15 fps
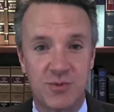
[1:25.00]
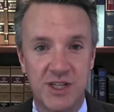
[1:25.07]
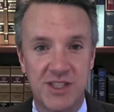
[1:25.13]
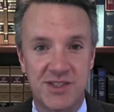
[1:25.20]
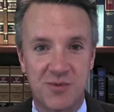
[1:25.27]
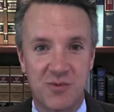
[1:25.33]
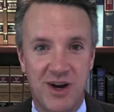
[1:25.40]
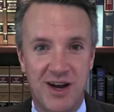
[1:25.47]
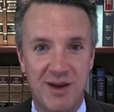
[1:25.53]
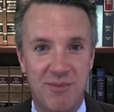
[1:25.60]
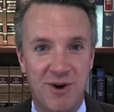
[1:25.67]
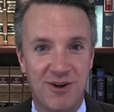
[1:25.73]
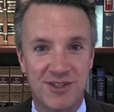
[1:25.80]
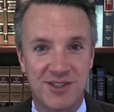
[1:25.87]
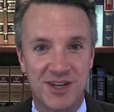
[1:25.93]
there's a reason
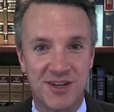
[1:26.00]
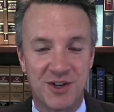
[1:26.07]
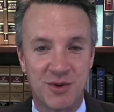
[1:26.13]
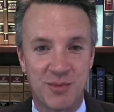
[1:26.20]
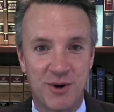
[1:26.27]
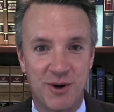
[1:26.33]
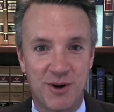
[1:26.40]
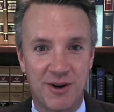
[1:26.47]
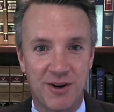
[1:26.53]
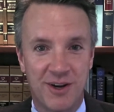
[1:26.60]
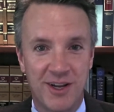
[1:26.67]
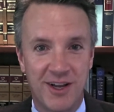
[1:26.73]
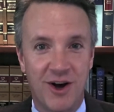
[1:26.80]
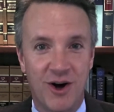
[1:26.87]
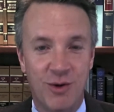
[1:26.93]
why Mark
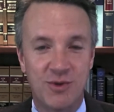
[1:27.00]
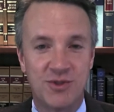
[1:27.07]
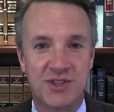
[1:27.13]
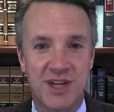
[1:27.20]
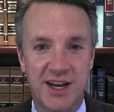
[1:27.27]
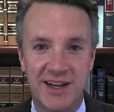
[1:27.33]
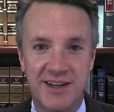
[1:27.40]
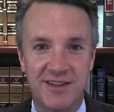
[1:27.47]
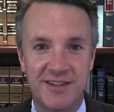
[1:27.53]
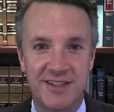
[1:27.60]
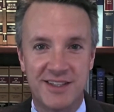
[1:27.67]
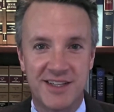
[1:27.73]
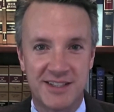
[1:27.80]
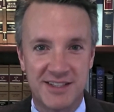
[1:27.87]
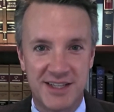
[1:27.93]
Zuckerberg almost got
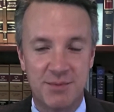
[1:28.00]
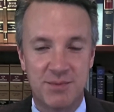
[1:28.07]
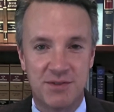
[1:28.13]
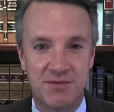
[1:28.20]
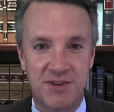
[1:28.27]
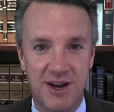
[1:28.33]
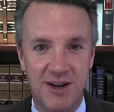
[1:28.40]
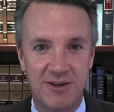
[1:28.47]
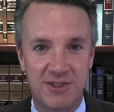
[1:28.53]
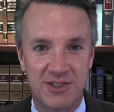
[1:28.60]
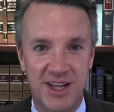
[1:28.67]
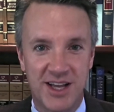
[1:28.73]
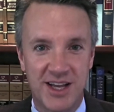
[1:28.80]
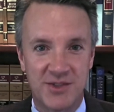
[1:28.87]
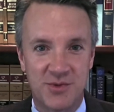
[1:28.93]
held in contempt of
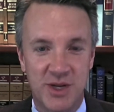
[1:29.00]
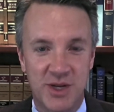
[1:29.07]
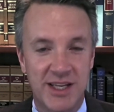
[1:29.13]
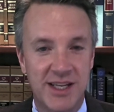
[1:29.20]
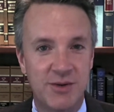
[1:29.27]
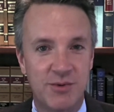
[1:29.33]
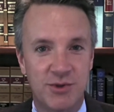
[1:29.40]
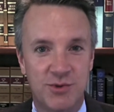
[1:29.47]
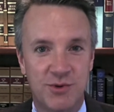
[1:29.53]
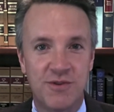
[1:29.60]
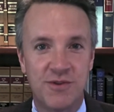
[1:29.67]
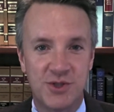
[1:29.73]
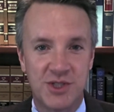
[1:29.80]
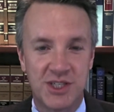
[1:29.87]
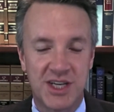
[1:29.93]
Congress last week. He was
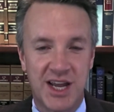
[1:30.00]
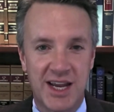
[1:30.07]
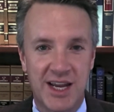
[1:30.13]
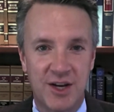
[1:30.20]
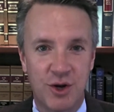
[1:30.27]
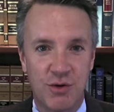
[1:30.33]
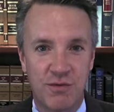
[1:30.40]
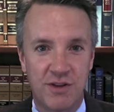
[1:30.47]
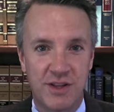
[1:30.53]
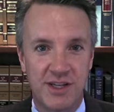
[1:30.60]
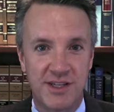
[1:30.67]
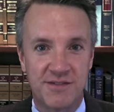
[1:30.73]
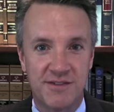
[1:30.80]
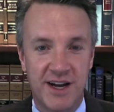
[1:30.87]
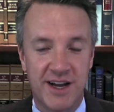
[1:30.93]
refusing to hand over
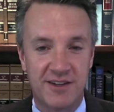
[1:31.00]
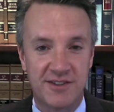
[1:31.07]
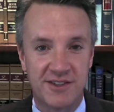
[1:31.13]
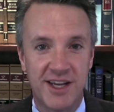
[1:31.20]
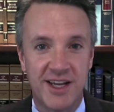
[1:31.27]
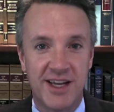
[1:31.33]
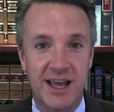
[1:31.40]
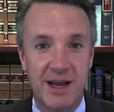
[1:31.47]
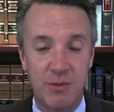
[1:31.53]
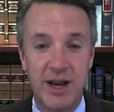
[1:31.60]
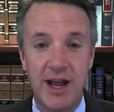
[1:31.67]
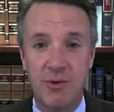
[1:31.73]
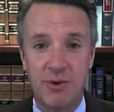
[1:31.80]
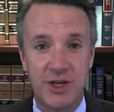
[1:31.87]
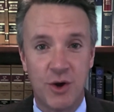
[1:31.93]
these files, and
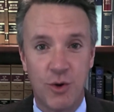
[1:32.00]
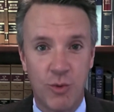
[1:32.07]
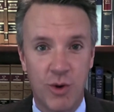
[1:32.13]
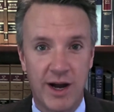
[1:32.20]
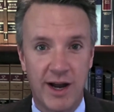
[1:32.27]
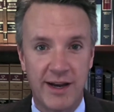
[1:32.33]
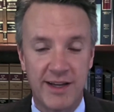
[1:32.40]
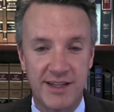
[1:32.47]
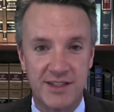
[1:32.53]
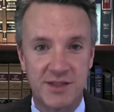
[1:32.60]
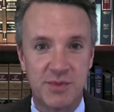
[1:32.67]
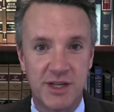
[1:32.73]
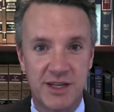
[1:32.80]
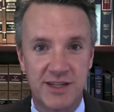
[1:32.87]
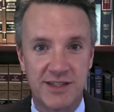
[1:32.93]
now we know why. It's
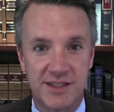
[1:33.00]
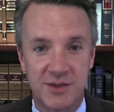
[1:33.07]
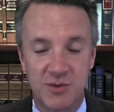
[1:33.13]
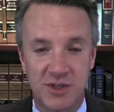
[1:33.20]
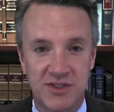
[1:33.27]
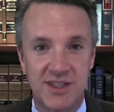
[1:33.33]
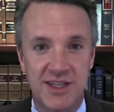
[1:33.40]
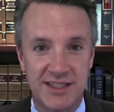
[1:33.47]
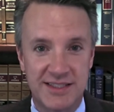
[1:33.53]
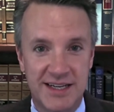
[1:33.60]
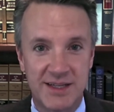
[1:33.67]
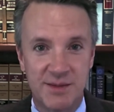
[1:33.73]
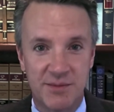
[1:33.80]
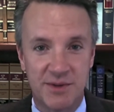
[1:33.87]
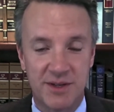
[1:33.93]
because it was an
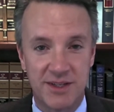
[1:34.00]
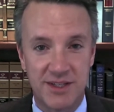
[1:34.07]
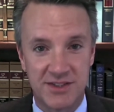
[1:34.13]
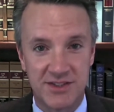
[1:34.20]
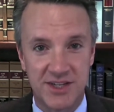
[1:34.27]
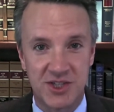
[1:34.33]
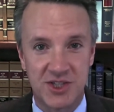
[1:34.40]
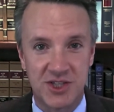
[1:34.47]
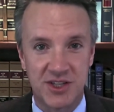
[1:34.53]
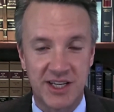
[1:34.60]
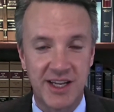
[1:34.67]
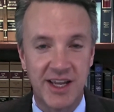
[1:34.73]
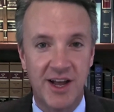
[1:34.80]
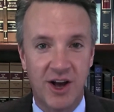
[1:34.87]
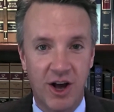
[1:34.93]
indictment,
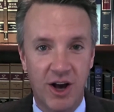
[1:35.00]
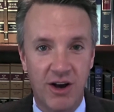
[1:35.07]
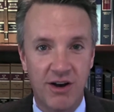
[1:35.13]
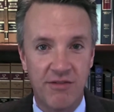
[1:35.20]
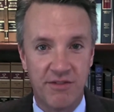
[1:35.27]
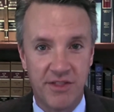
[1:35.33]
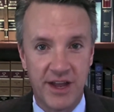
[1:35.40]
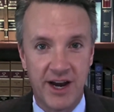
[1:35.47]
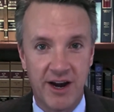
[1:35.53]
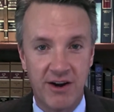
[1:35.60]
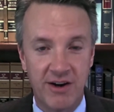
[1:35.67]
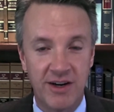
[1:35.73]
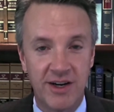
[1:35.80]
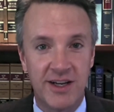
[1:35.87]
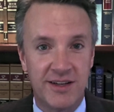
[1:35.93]
essentially, of
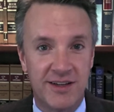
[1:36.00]
their